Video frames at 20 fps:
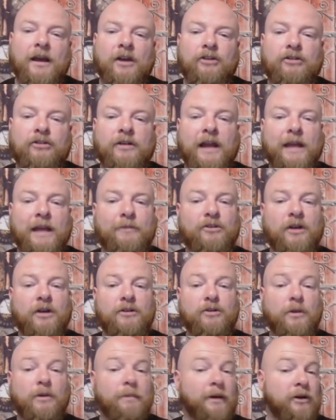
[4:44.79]
Should
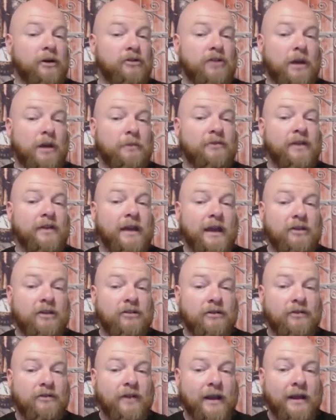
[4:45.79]
Amazon do a better job of
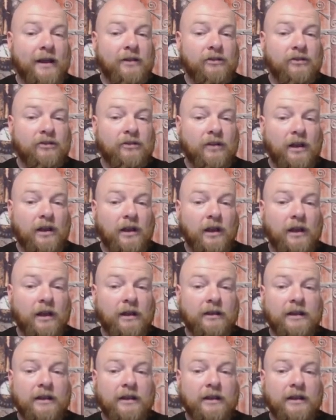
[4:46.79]
engaging fans' uh,